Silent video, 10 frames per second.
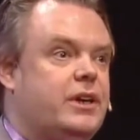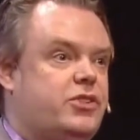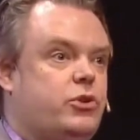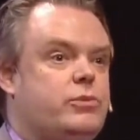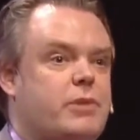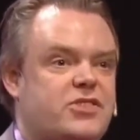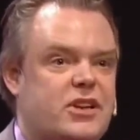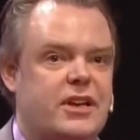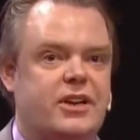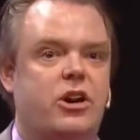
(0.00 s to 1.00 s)
So you must
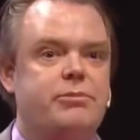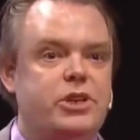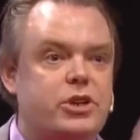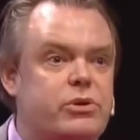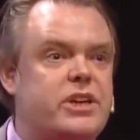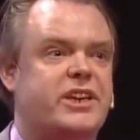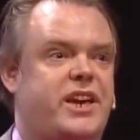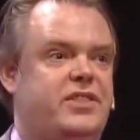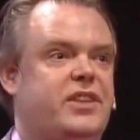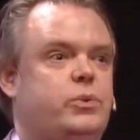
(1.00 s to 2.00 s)

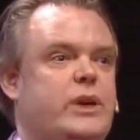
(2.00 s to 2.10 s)
communicate that